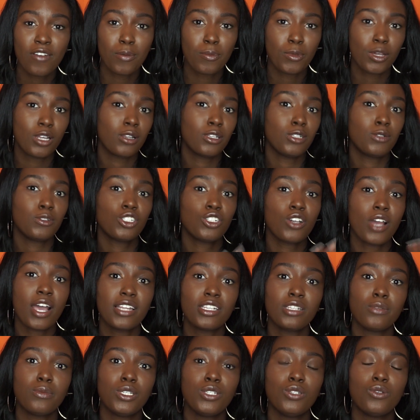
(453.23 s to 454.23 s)
I'm going to try
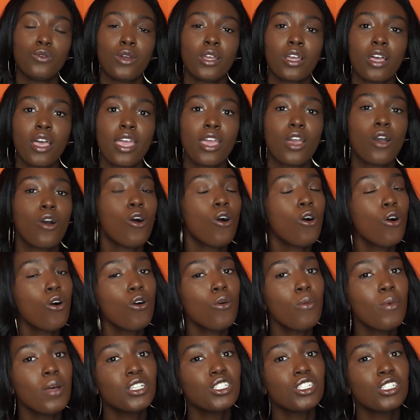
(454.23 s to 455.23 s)
to be doing a
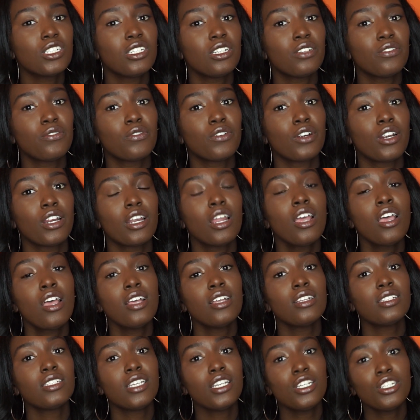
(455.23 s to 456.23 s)
whole bunch of different
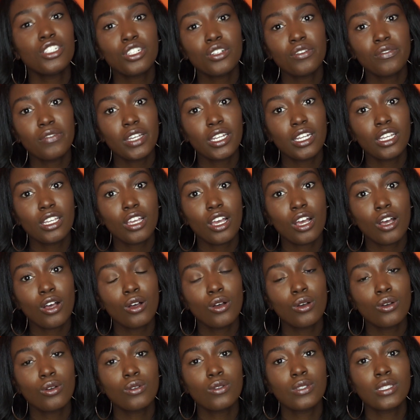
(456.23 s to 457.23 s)
teacher
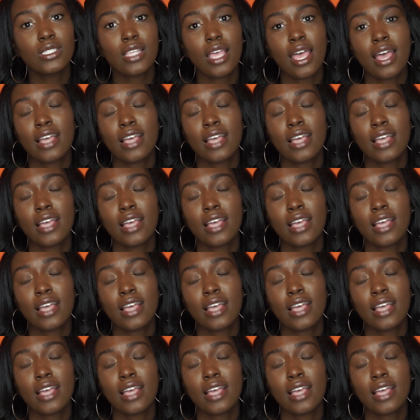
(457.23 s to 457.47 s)
videos,